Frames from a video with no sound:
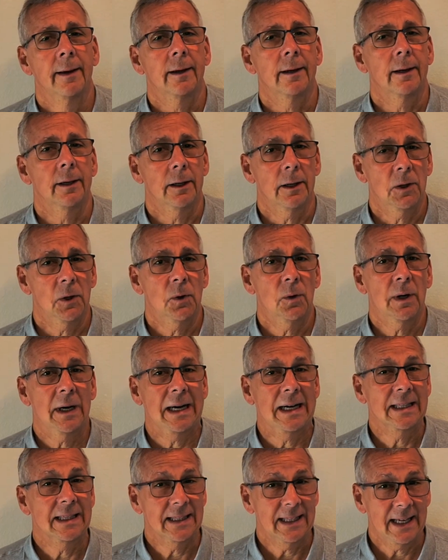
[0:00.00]
You know,
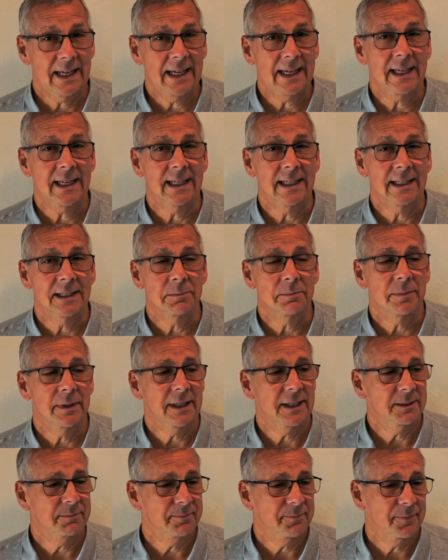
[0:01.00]
I like it,
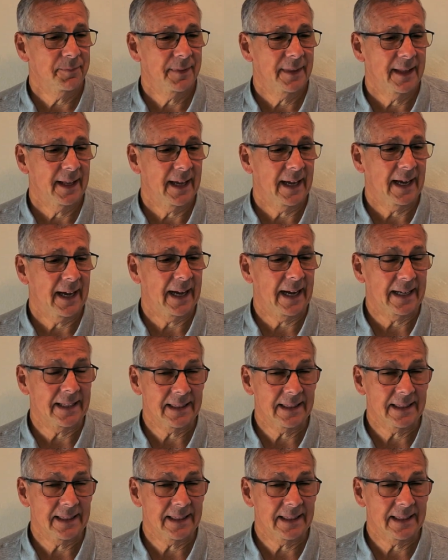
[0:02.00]
but I